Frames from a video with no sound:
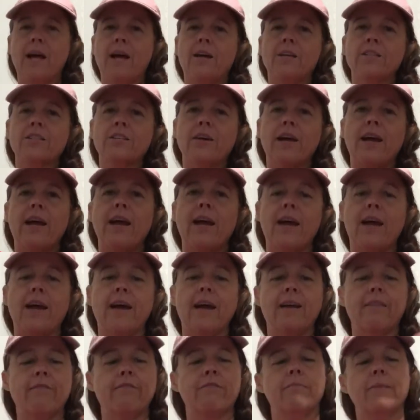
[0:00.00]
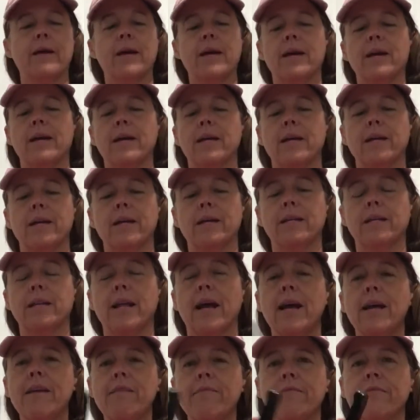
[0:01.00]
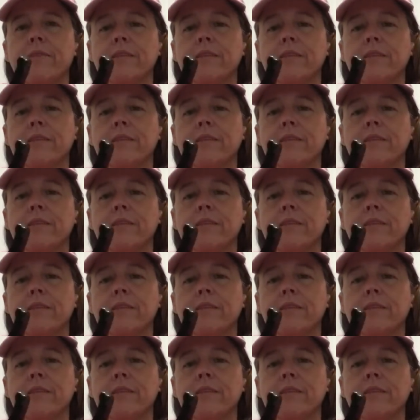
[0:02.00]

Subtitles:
I also have my knife.